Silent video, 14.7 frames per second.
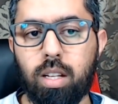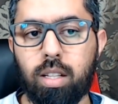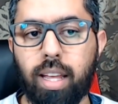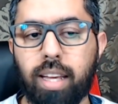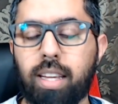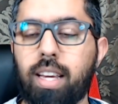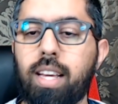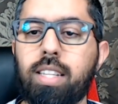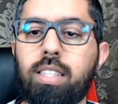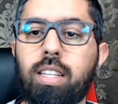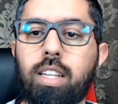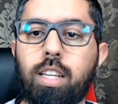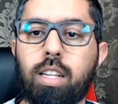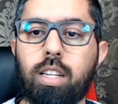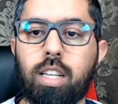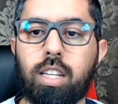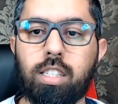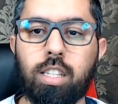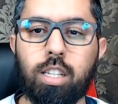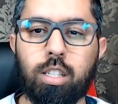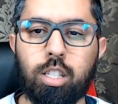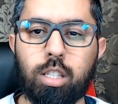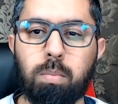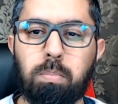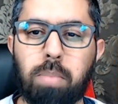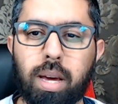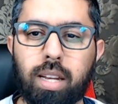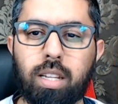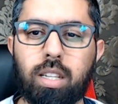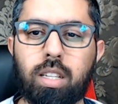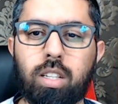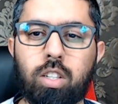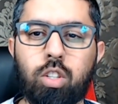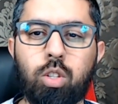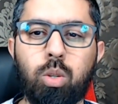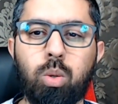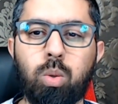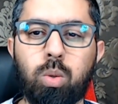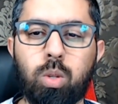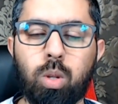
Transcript: Like, isn't it, isn't it just better to,